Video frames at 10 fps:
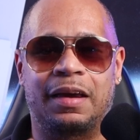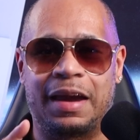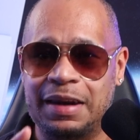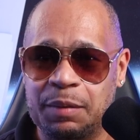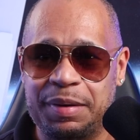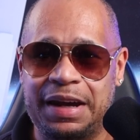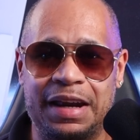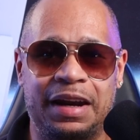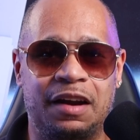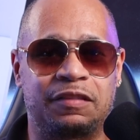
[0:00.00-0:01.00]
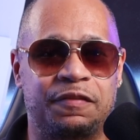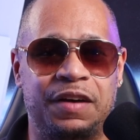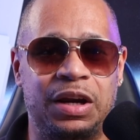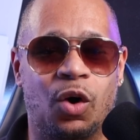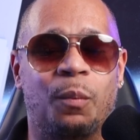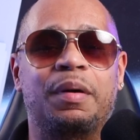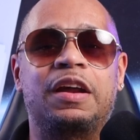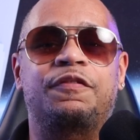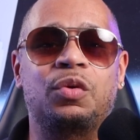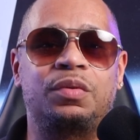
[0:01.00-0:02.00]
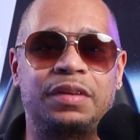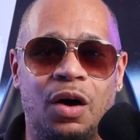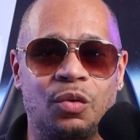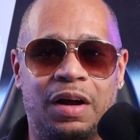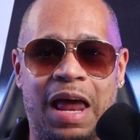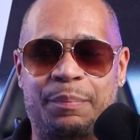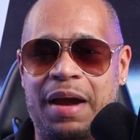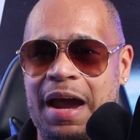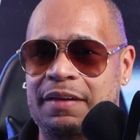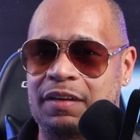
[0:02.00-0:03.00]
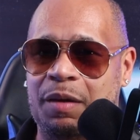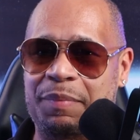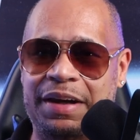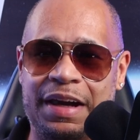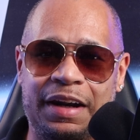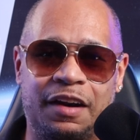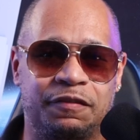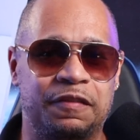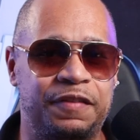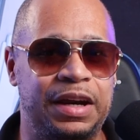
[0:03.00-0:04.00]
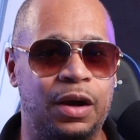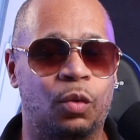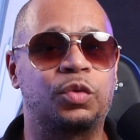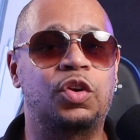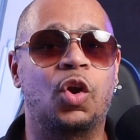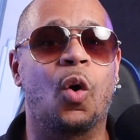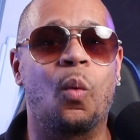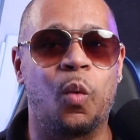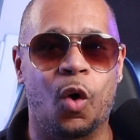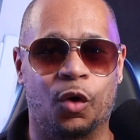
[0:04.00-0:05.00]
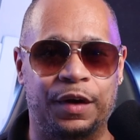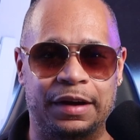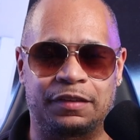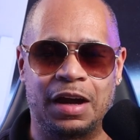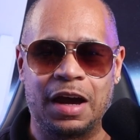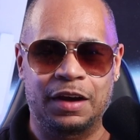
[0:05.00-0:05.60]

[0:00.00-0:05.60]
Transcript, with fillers: in the beginning of the video, but if you don't clap your hands in the beginning of the video, no worries.